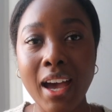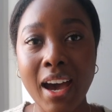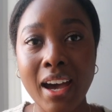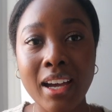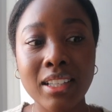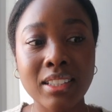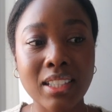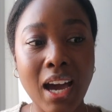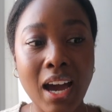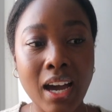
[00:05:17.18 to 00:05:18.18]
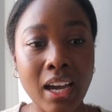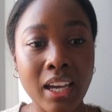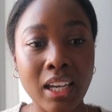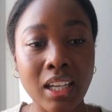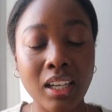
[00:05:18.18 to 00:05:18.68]
as
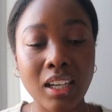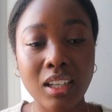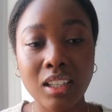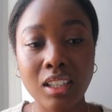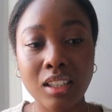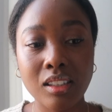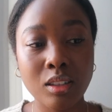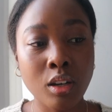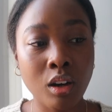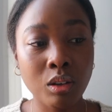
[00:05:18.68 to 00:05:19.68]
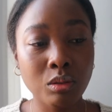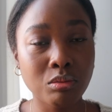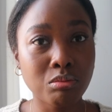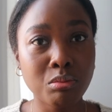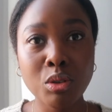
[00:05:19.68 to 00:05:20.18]
I, you
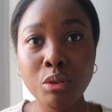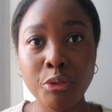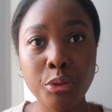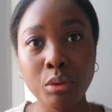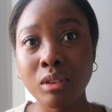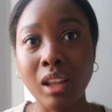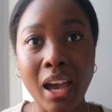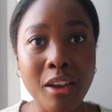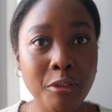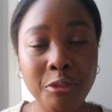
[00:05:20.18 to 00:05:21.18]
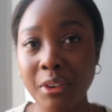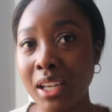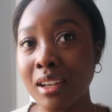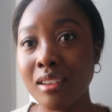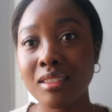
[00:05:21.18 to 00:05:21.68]
know, move through life,
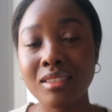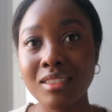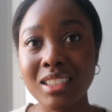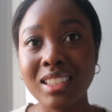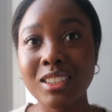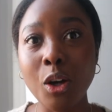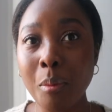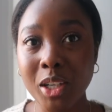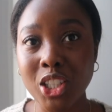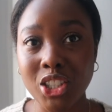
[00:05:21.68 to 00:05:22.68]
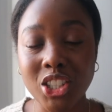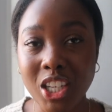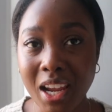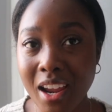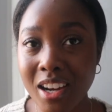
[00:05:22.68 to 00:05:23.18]
and so much has
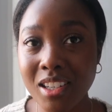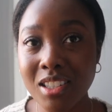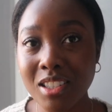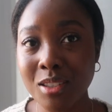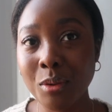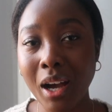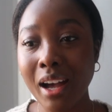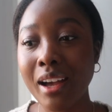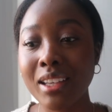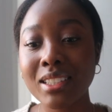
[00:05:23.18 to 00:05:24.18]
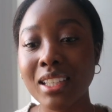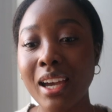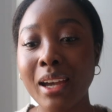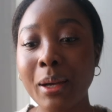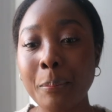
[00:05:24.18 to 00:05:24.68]
changed, you guys.
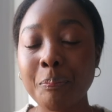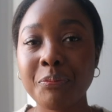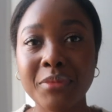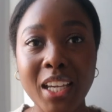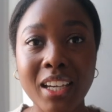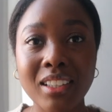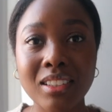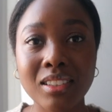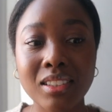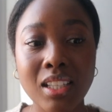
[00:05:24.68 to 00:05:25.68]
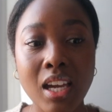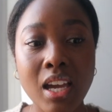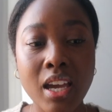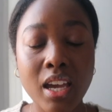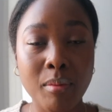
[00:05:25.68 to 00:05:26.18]
Like, things
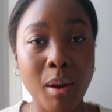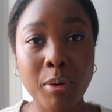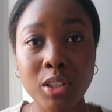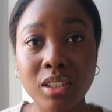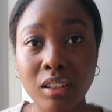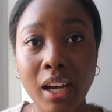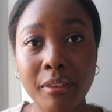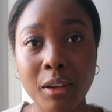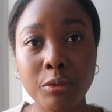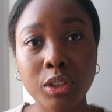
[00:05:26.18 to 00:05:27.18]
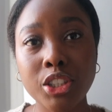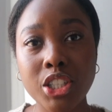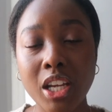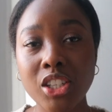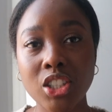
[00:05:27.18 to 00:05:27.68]
in my personal life have really
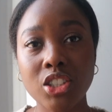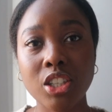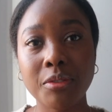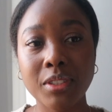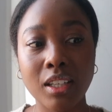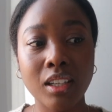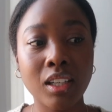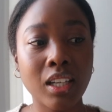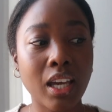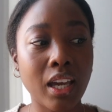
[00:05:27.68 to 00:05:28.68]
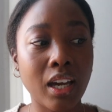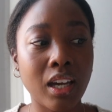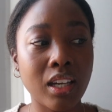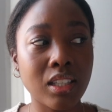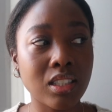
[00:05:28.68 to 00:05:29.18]
changed and shifted,
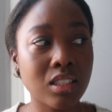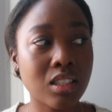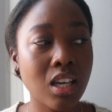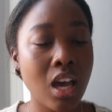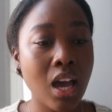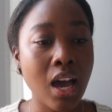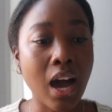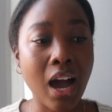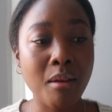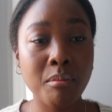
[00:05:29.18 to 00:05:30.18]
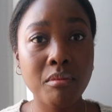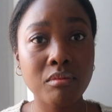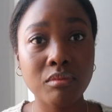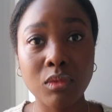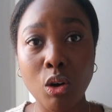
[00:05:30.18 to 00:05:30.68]
and I'm,
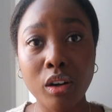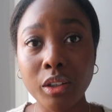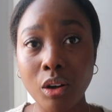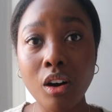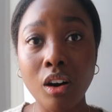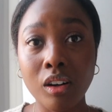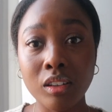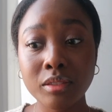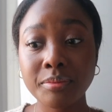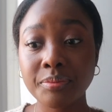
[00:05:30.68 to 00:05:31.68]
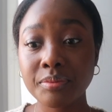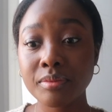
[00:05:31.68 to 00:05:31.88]
all in all,